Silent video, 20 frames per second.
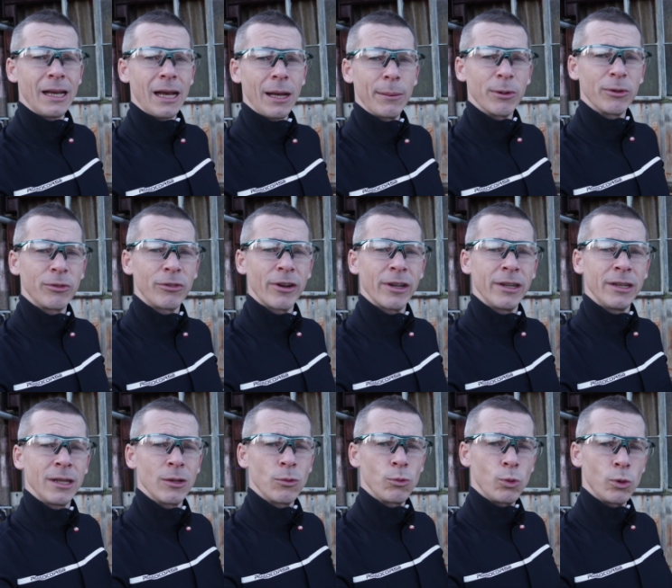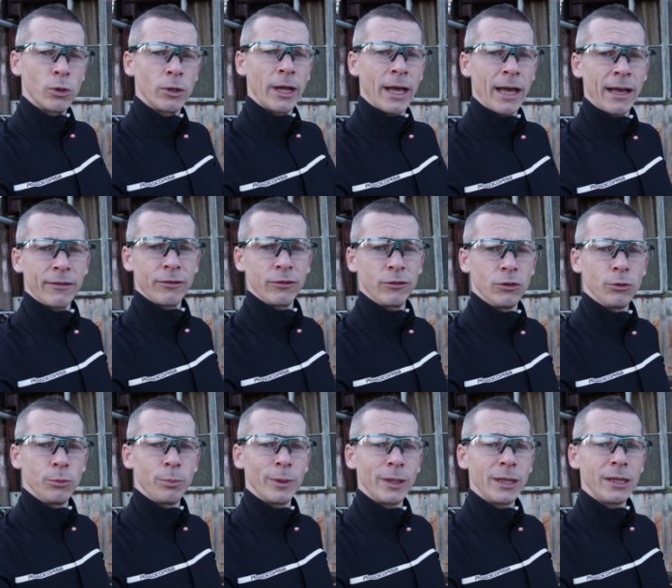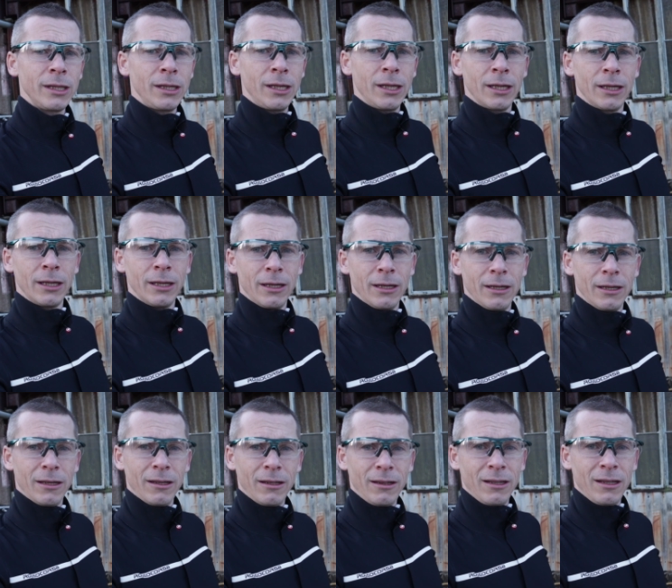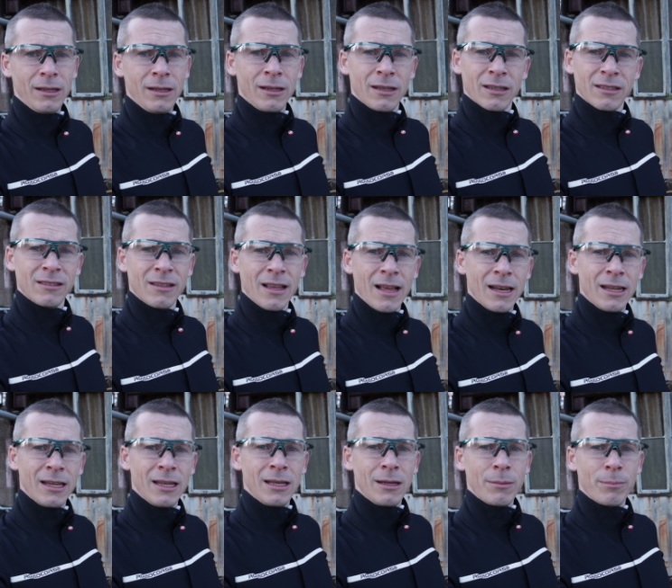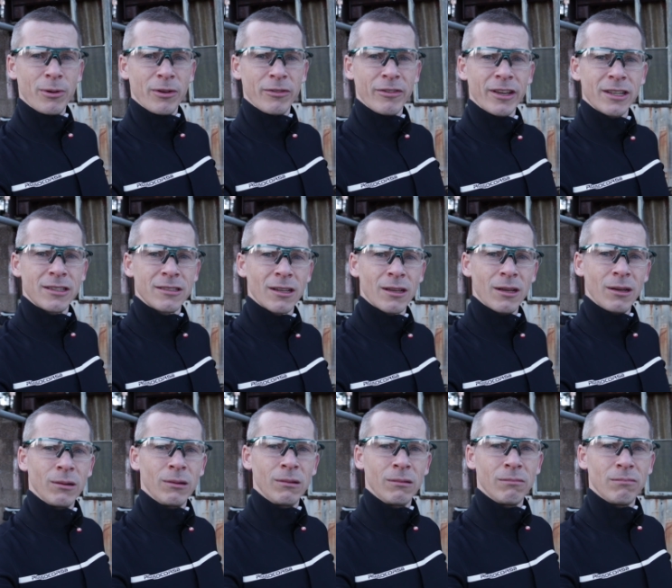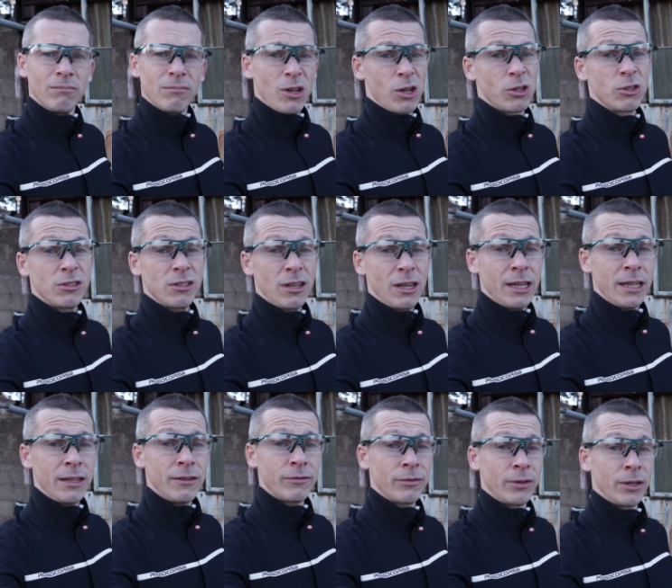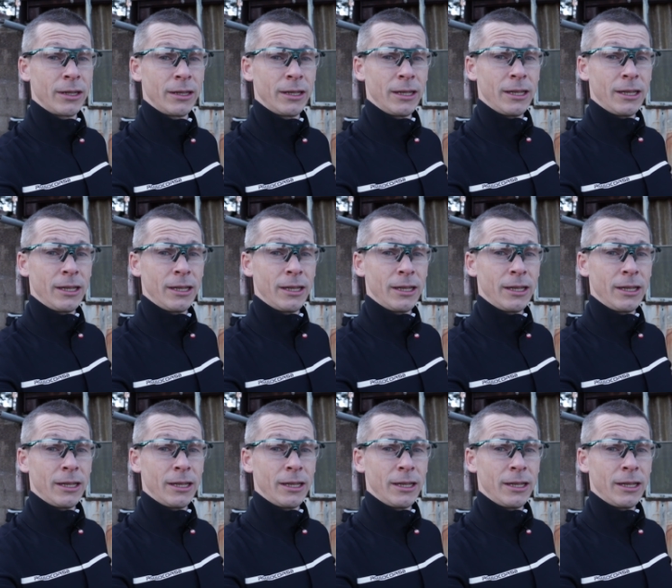I'm afraid it would have to be the Castelli Perfetto long sleeve.